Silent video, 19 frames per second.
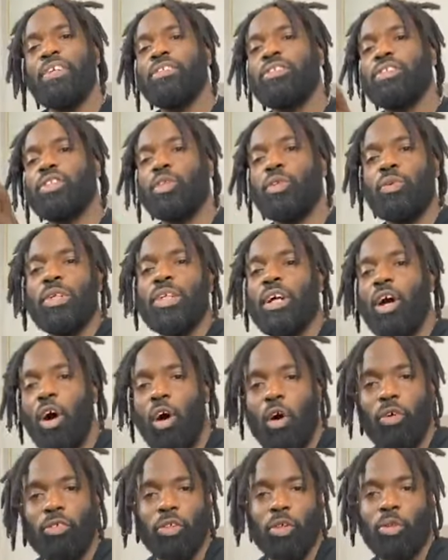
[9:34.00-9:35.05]
If you're doing
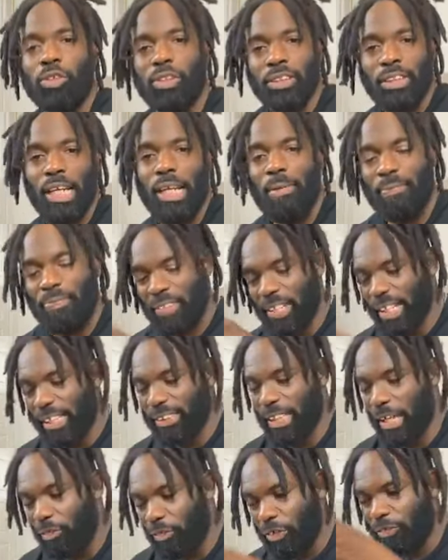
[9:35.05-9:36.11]
all those same
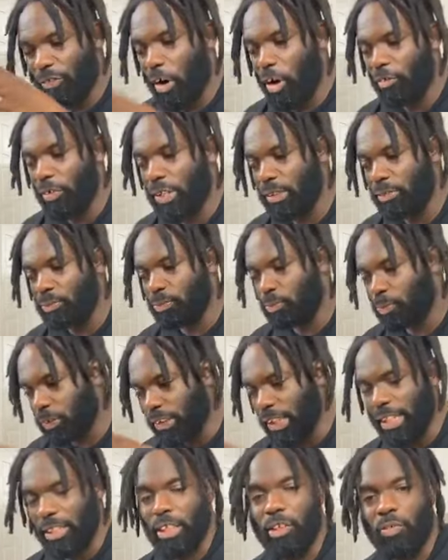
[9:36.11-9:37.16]
things that we've already
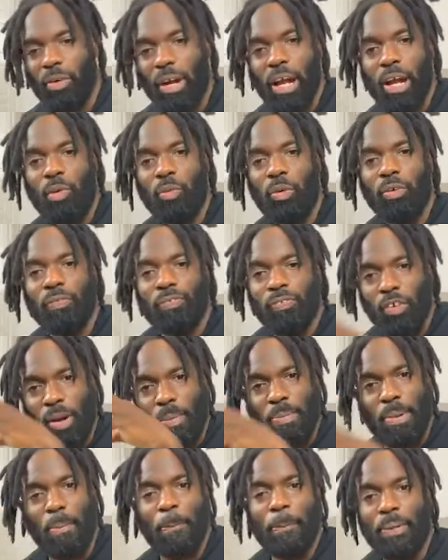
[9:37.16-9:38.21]
set the groundwork
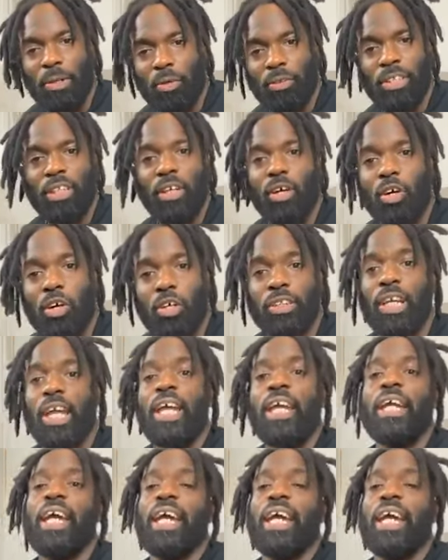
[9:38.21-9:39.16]
for and been building on,